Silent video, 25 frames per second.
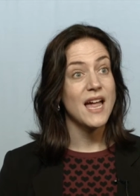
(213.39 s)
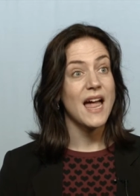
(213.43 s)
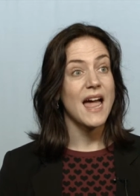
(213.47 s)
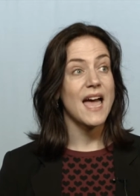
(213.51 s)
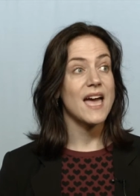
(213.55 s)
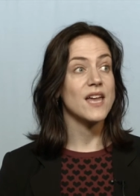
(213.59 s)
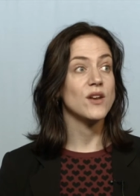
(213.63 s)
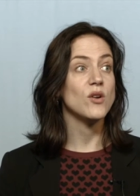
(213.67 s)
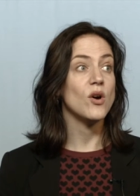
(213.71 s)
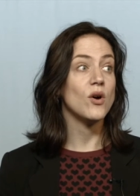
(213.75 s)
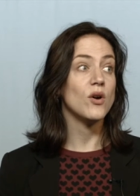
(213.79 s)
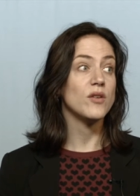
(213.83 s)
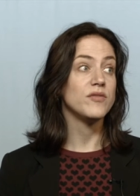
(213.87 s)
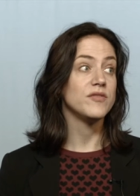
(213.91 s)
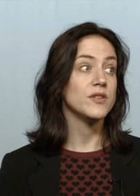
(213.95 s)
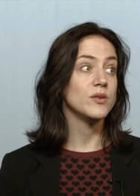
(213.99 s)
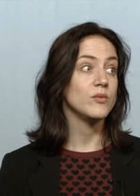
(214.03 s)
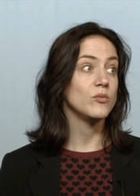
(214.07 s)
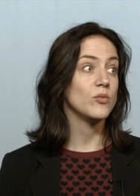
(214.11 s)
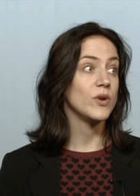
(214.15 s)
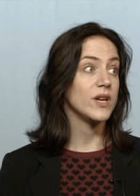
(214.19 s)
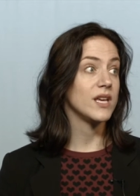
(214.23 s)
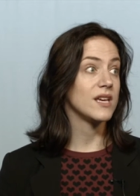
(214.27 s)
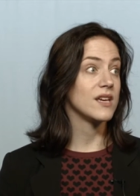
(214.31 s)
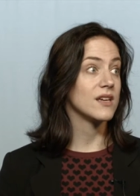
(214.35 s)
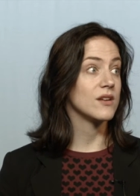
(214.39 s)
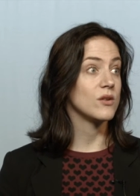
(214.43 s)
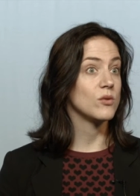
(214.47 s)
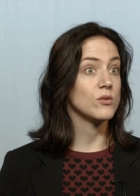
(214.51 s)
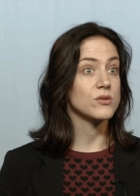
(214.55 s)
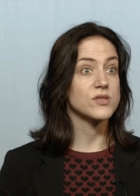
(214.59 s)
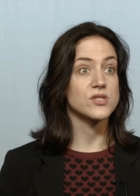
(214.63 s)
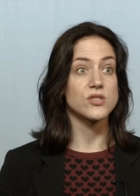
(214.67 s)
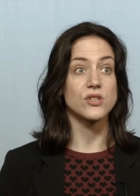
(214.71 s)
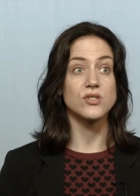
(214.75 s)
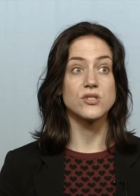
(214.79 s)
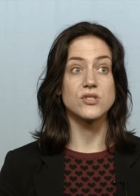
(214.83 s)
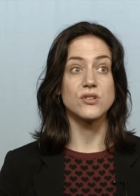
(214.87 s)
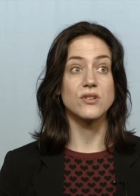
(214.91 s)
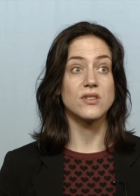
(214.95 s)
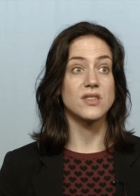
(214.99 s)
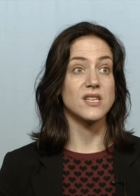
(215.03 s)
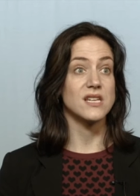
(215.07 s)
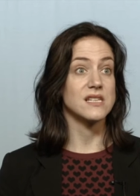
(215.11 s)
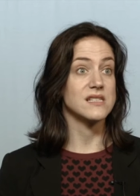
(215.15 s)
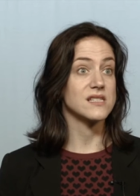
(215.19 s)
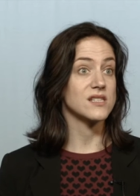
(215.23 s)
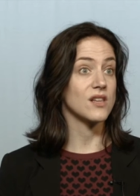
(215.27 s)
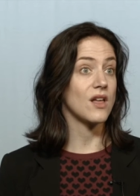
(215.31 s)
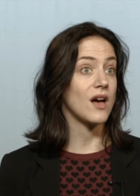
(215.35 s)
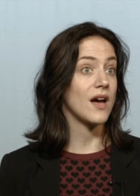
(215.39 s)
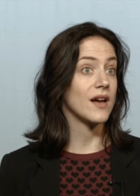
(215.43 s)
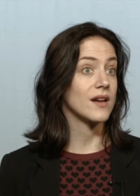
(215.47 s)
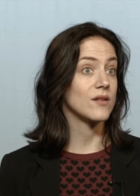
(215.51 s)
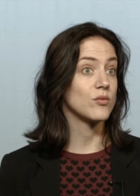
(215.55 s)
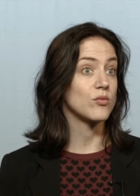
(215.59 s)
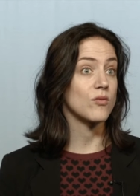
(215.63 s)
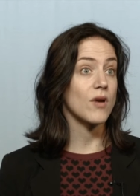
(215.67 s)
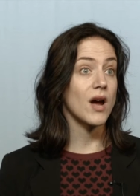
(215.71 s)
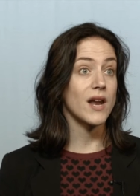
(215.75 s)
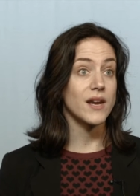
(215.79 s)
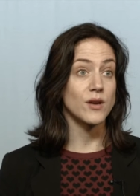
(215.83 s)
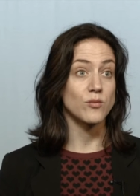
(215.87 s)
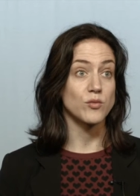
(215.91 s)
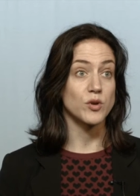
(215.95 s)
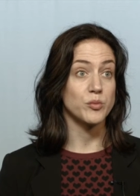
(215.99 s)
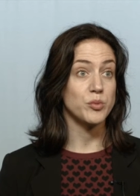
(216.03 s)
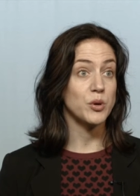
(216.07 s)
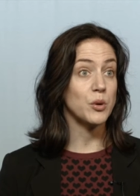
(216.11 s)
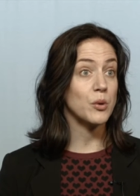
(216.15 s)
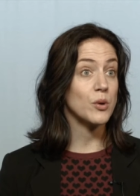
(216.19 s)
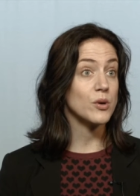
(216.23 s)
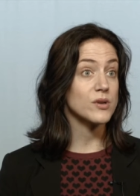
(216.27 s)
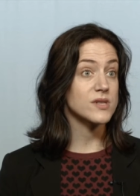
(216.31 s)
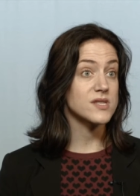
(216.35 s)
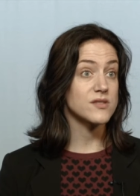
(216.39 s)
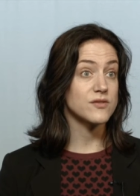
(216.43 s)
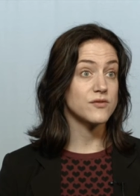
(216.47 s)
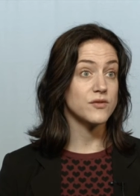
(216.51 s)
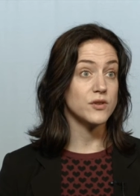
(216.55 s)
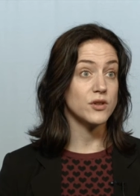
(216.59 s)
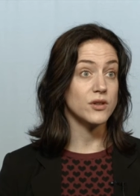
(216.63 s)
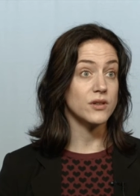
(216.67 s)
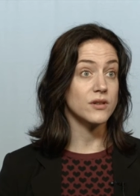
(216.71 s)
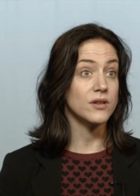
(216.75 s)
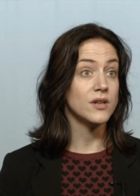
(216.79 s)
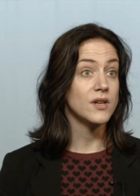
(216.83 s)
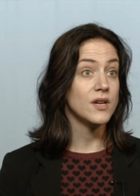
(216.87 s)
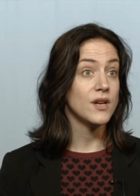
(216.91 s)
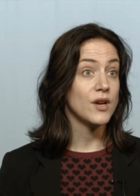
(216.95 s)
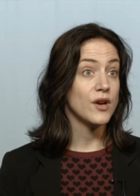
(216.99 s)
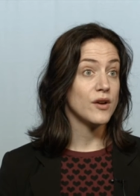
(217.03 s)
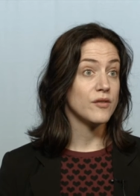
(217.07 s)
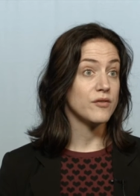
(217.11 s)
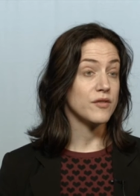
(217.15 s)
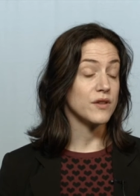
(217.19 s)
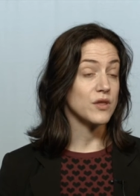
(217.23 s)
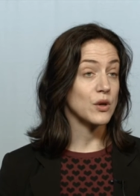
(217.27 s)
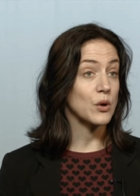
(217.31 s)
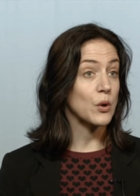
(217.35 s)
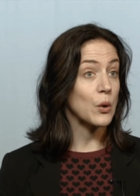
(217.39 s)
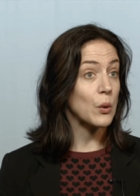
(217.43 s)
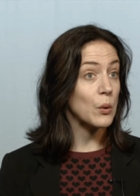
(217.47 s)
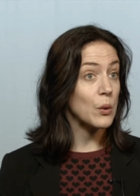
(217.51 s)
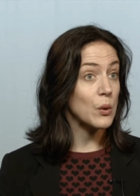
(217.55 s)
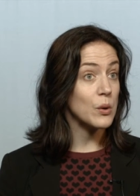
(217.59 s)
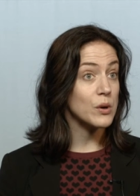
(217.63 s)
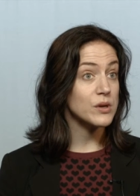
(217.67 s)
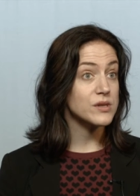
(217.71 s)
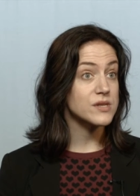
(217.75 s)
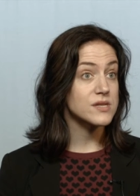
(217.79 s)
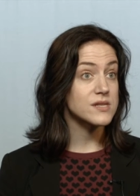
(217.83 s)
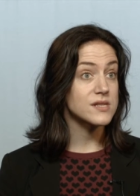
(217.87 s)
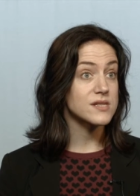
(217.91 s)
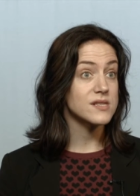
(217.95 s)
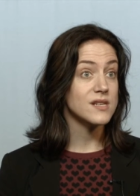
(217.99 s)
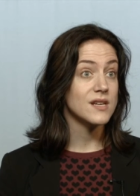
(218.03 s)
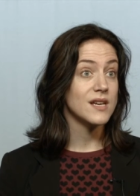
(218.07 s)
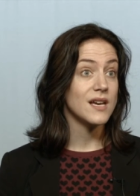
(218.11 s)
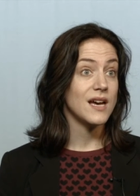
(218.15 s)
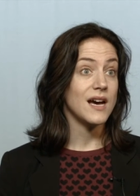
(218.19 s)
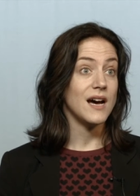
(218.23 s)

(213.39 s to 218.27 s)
and often we can also do things like writing reports for, for the courts,